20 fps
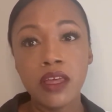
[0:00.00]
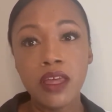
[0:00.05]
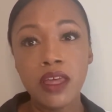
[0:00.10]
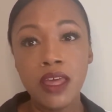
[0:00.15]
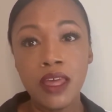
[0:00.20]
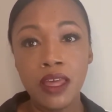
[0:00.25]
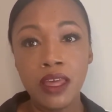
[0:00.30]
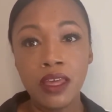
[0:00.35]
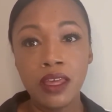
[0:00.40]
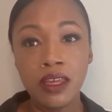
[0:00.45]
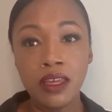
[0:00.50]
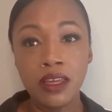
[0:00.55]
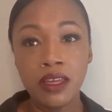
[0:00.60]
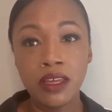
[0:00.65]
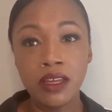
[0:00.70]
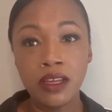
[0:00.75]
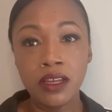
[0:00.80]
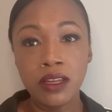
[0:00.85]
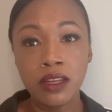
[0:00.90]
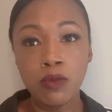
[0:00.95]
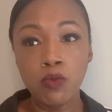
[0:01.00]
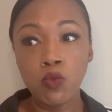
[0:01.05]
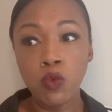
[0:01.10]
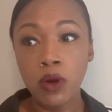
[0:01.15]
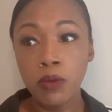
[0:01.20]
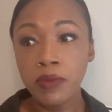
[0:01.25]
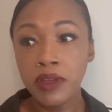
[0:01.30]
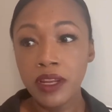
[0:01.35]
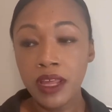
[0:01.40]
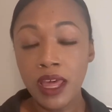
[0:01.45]
And
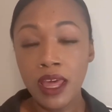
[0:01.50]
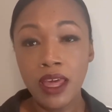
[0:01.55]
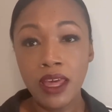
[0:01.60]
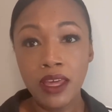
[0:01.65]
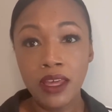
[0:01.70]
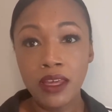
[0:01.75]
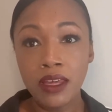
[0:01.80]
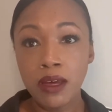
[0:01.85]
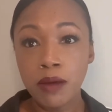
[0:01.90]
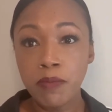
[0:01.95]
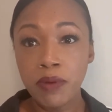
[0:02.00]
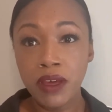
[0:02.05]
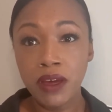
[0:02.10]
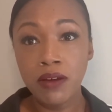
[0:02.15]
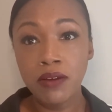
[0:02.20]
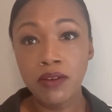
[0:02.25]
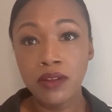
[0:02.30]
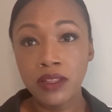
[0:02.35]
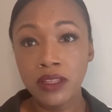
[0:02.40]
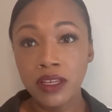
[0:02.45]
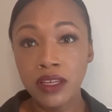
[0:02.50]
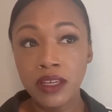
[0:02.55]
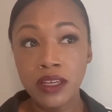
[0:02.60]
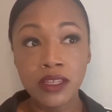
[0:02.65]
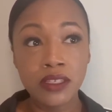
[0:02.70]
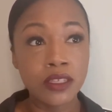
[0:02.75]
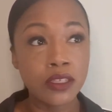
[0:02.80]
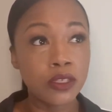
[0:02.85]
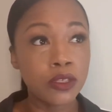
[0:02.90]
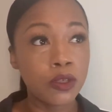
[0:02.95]
woman A apparently
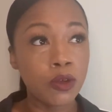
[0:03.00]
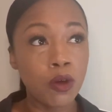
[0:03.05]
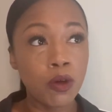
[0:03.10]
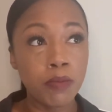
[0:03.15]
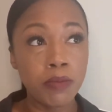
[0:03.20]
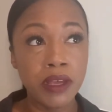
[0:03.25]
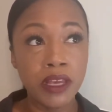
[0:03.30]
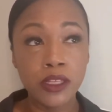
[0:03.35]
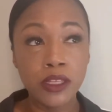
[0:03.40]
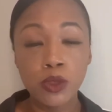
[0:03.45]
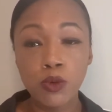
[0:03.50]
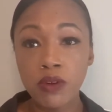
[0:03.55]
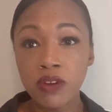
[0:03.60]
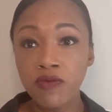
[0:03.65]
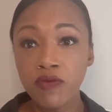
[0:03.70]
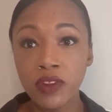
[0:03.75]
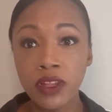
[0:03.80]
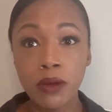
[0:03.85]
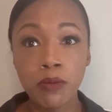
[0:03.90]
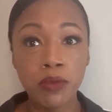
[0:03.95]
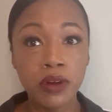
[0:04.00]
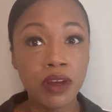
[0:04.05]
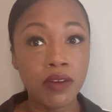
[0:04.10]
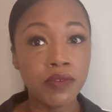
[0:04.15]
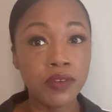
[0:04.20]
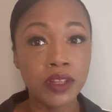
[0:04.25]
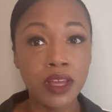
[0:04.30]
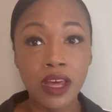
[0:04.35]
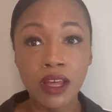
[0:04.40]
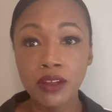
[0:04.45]
is his soulmate, twin flame, whatever
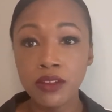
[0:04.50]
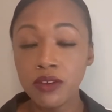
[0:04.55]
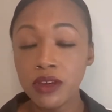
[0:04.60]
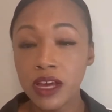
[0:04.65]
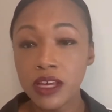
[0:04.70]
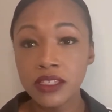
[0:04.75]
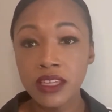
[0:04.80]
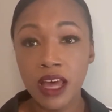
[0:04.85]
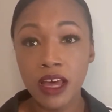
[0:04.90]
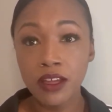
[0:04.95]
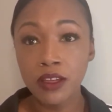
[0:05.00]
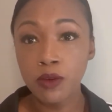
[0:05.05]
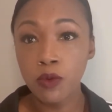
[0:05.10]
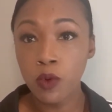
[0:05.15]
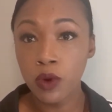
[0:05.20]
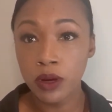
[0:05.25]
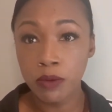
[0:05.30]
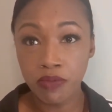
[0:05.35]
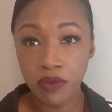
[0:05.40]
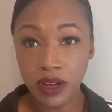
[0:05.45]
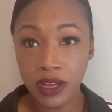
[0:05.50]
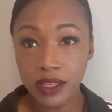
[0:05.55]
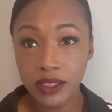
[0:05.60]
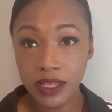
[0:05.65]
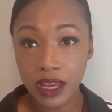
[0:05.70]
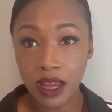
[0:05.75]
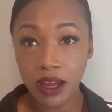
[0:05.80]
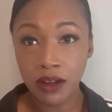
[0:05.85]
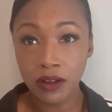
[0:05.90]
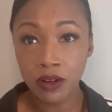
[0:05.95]
the hell how you want to break it
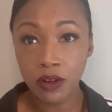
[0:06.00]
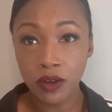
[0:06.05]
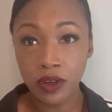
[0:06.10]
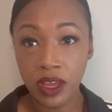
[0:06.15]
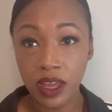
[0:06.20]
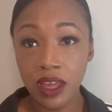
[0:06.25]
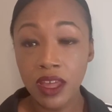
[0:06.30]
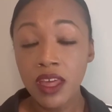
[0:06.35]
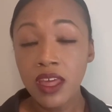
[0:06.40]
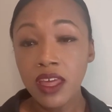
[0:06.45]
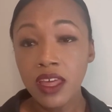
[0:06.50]
down, okay?